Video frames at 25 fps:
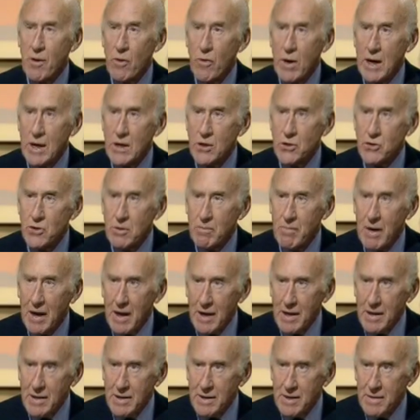away as you
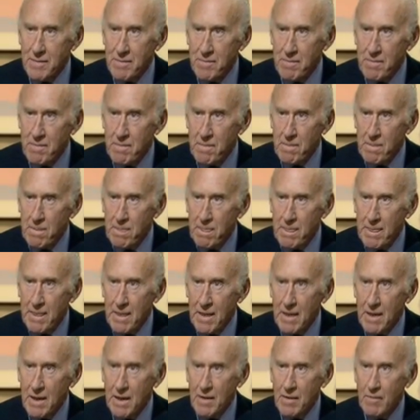might,
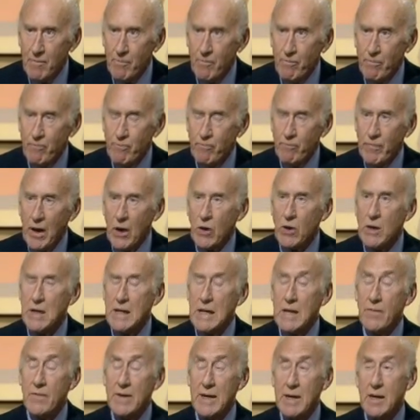you're going to
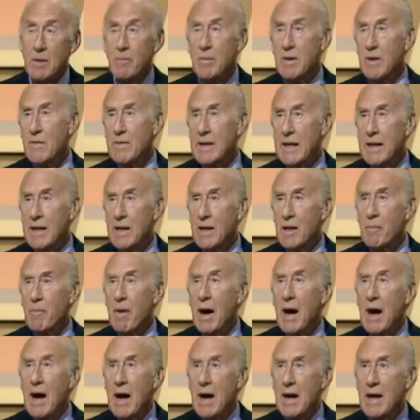leave a little bit of letiga
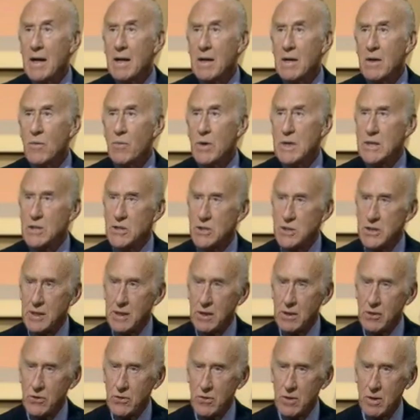behind, which,
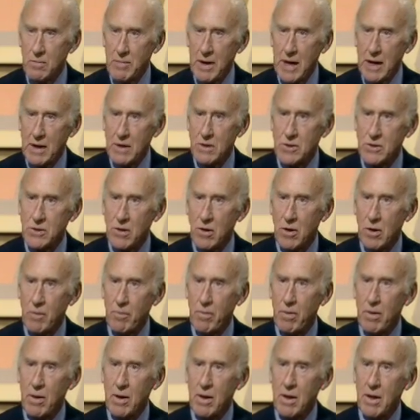seen through a
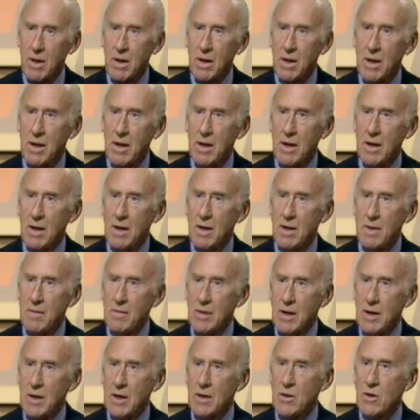microscope,
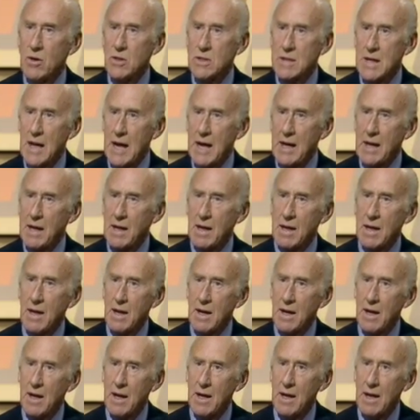it looks like
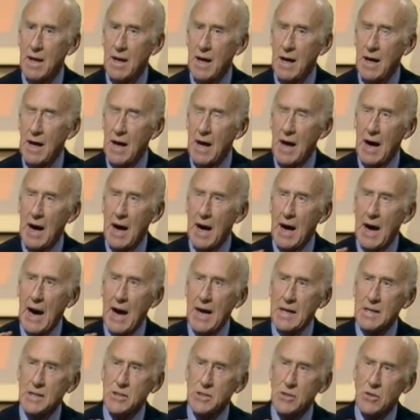
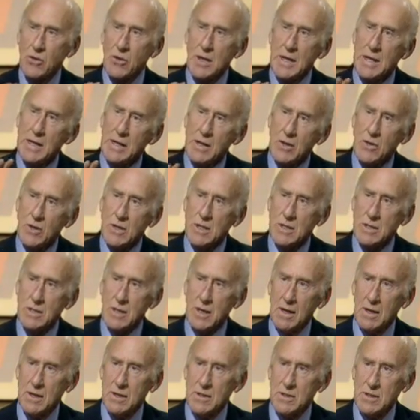ice green
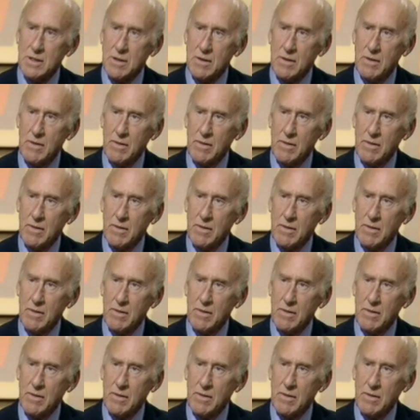crystals.